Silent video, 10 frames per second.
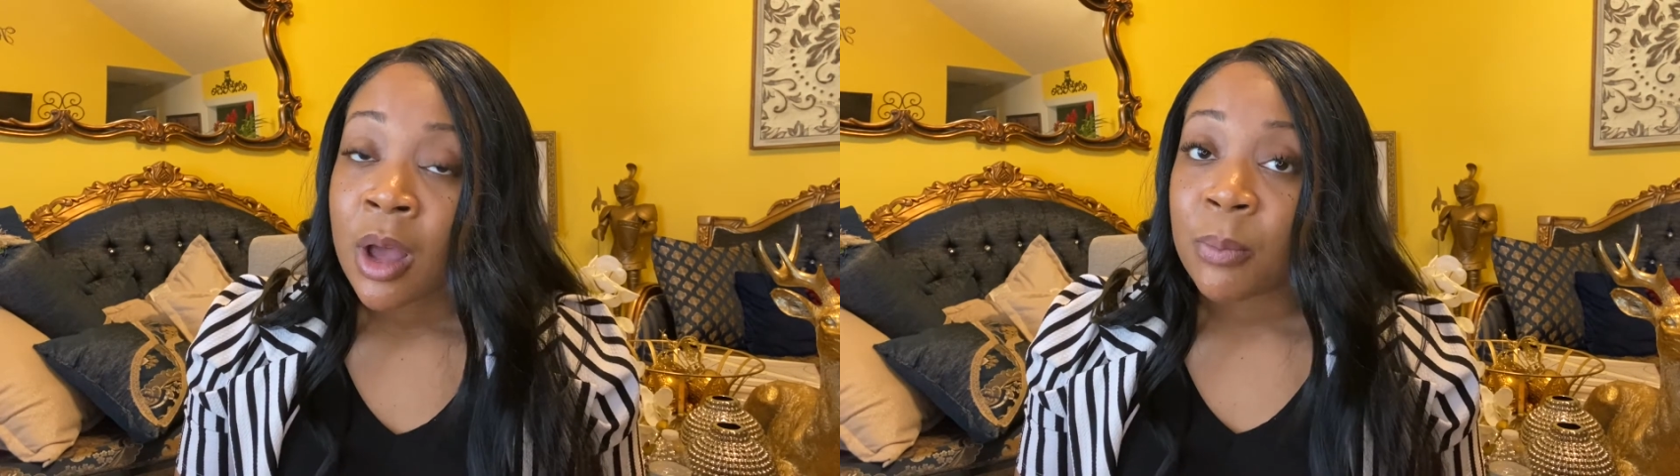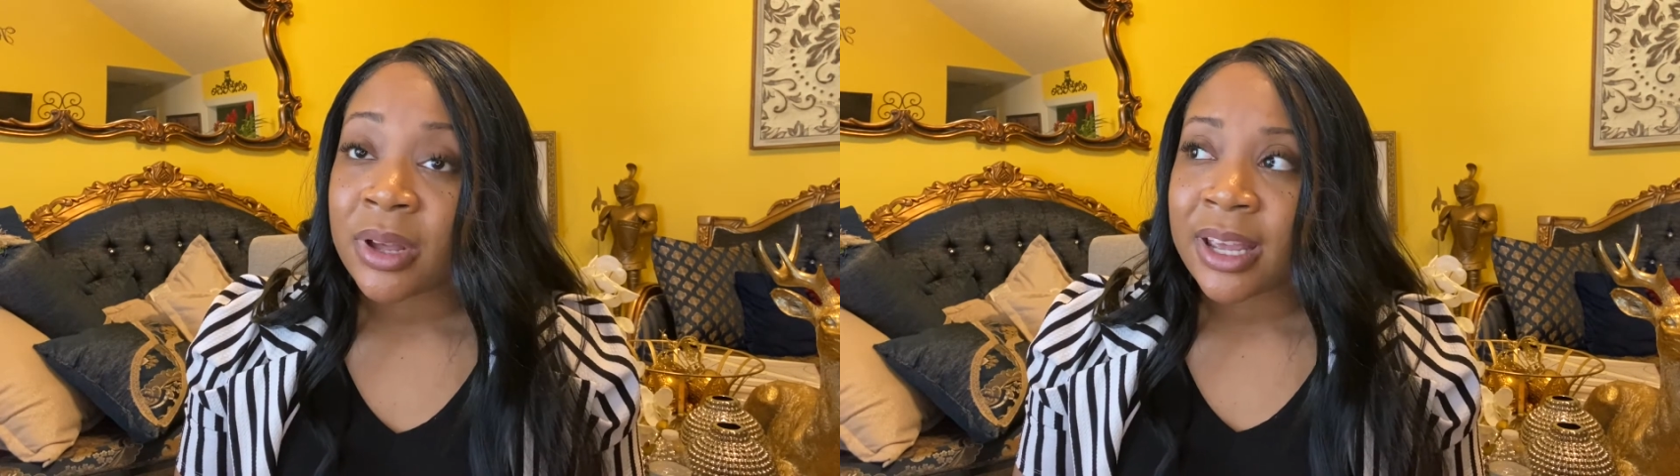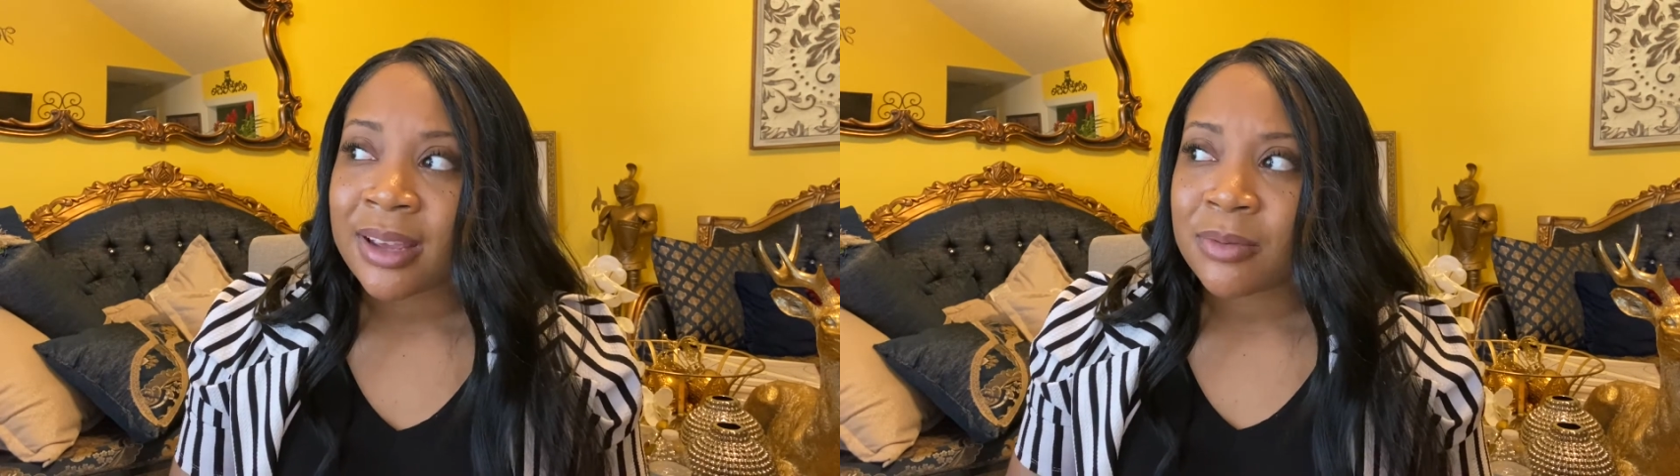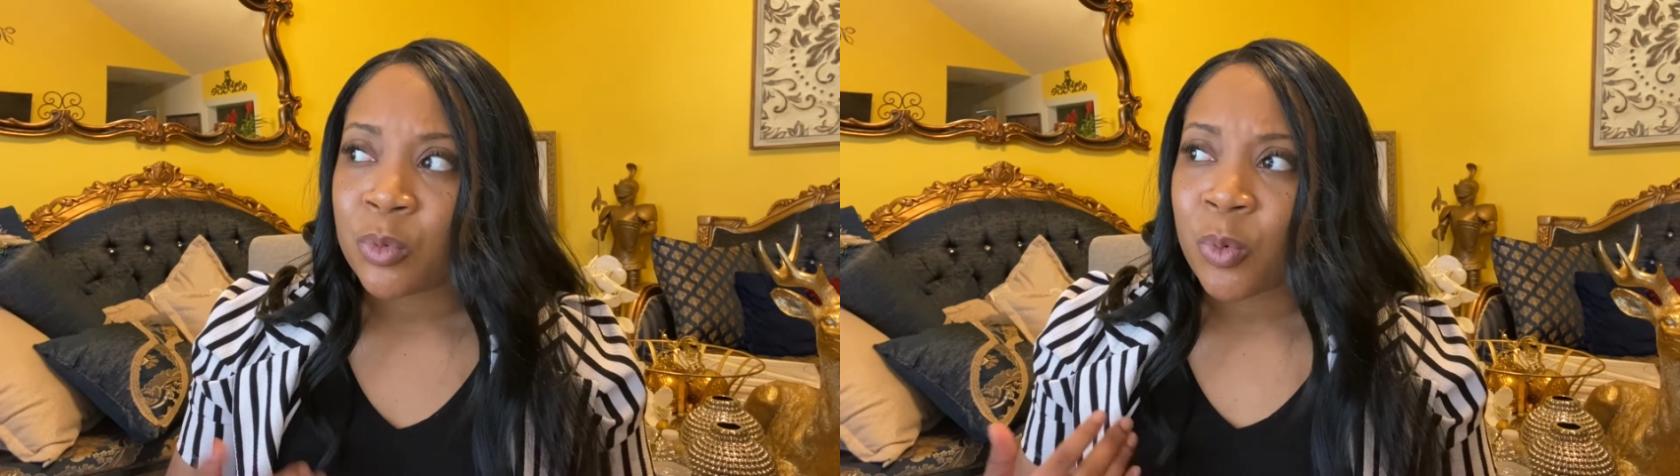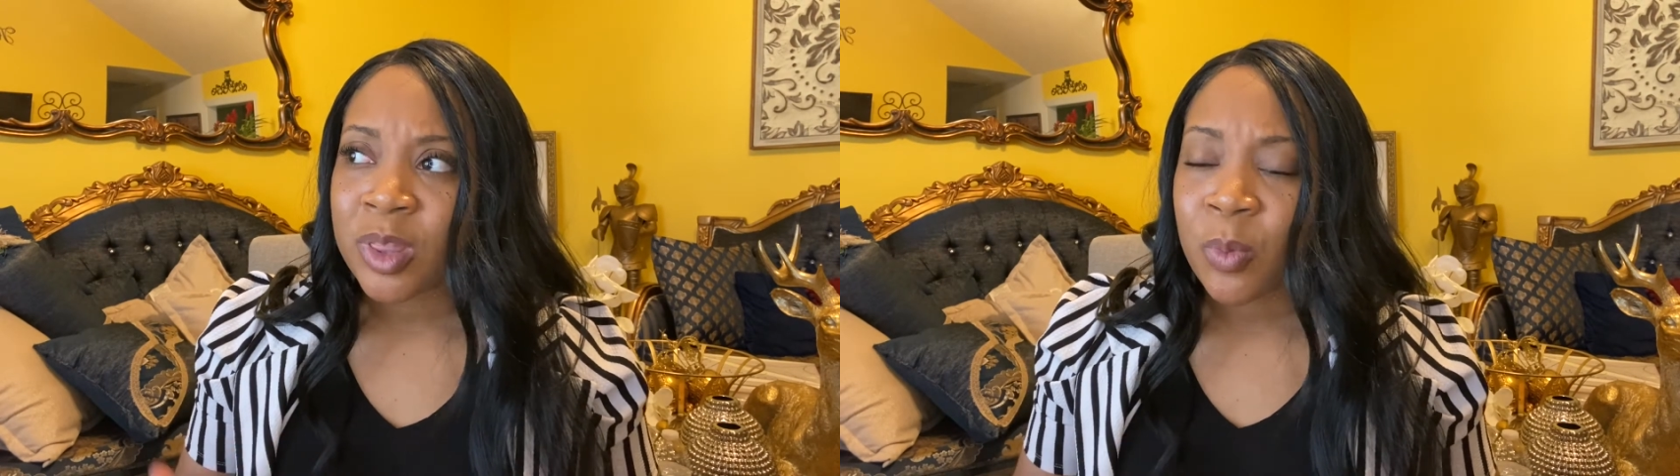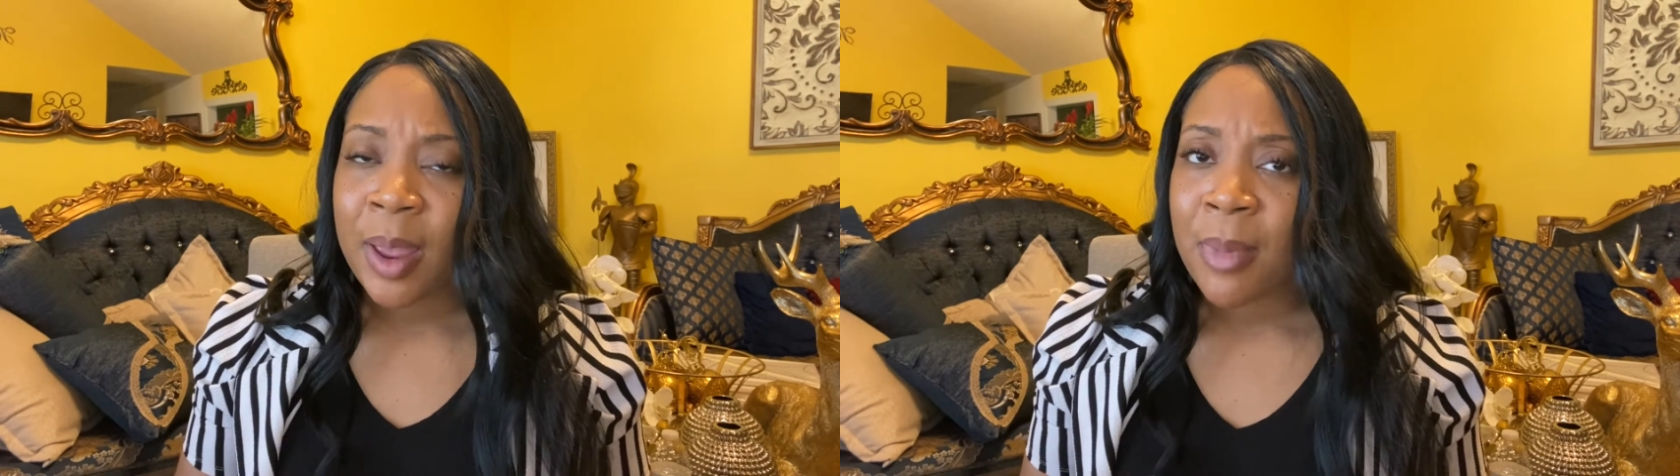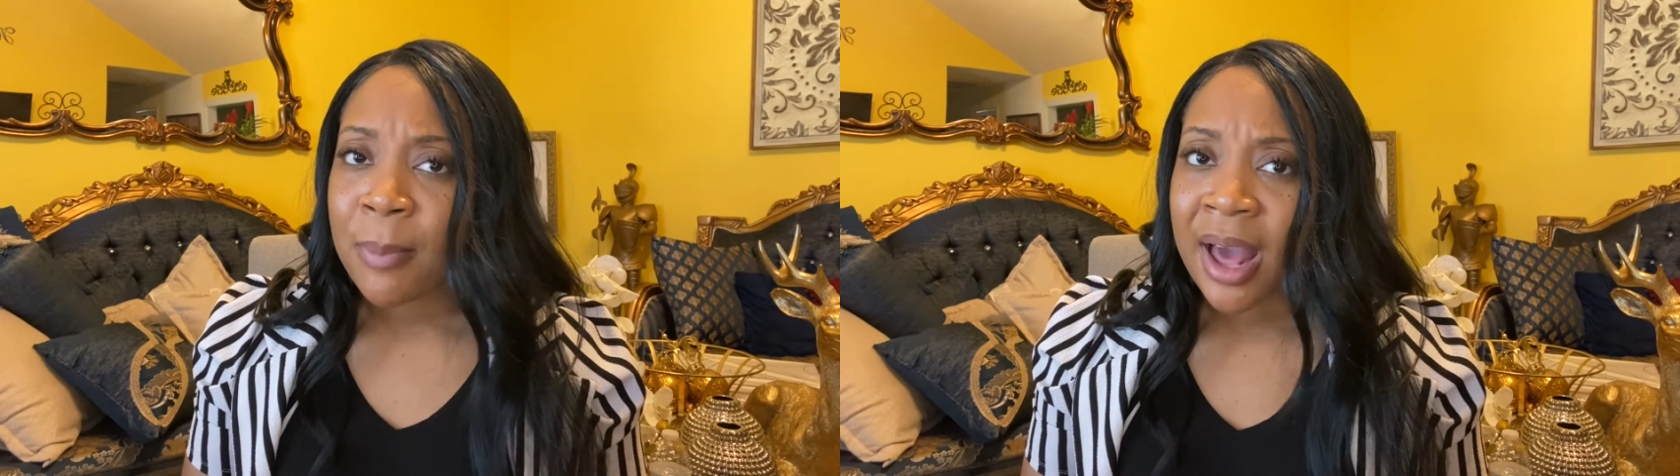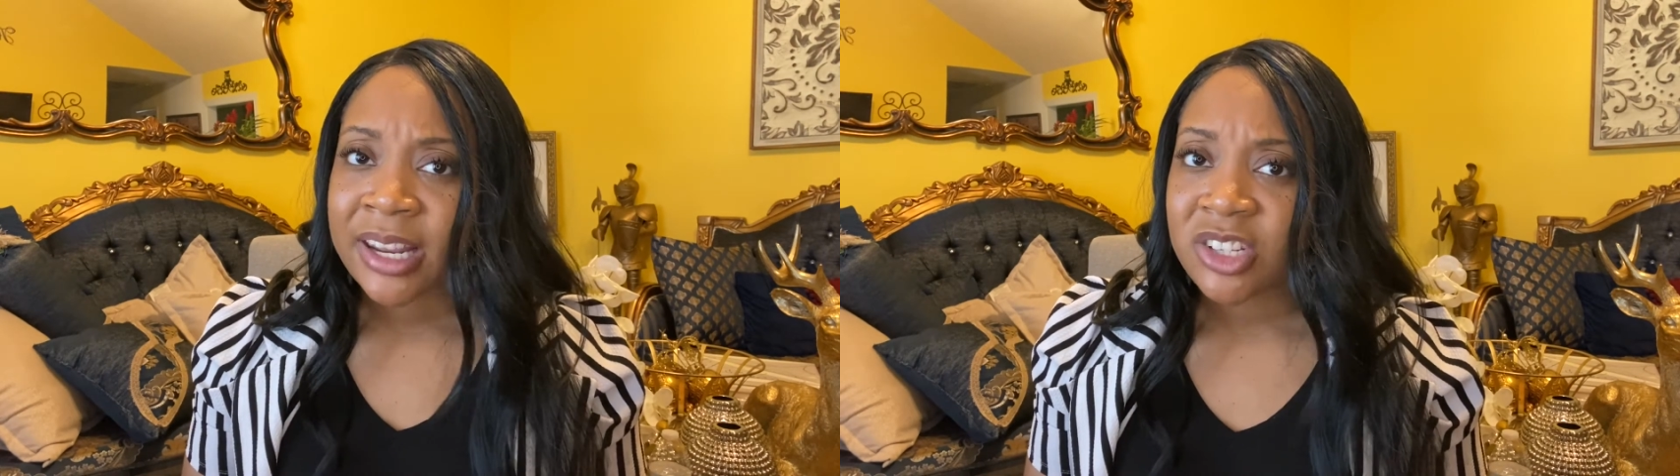But with the way my
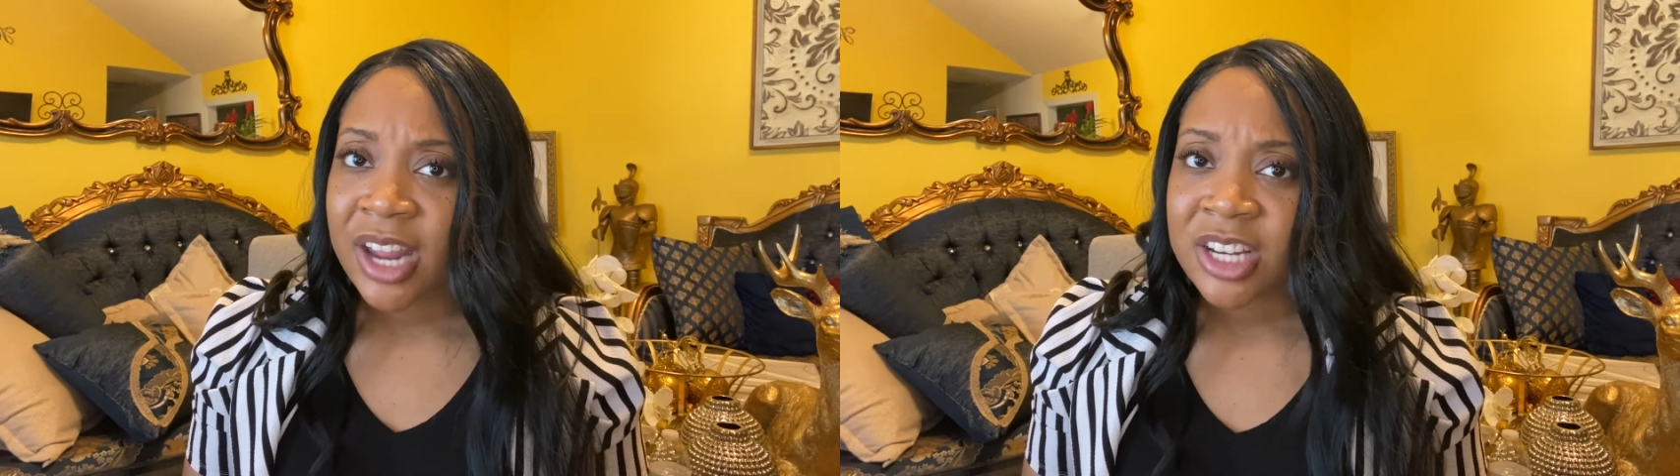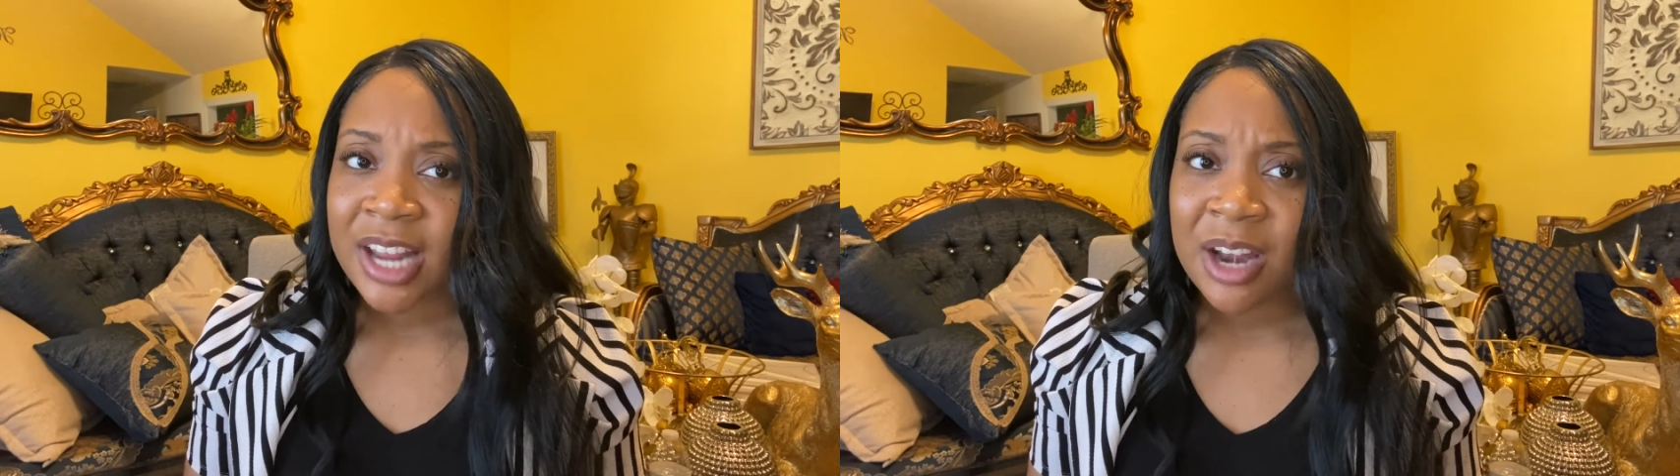body is changing,